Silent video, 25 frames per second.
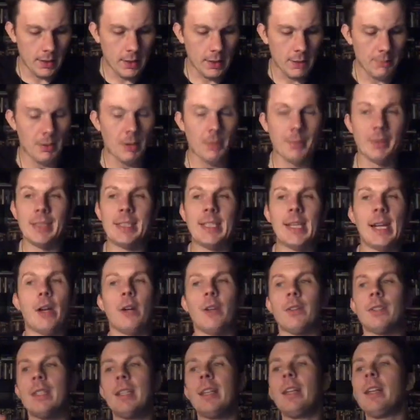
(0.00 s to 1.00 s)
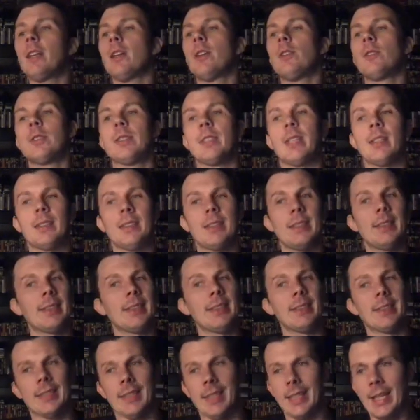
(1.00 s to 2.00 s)
But I mean, Tarantino says this
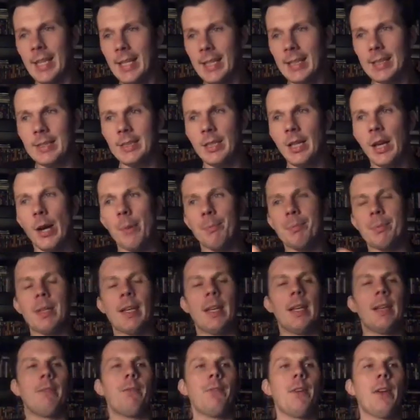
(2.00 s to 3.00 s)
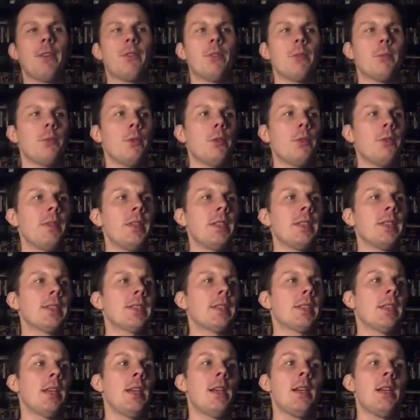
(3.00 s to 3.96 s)
is in his top 10 favorite movies.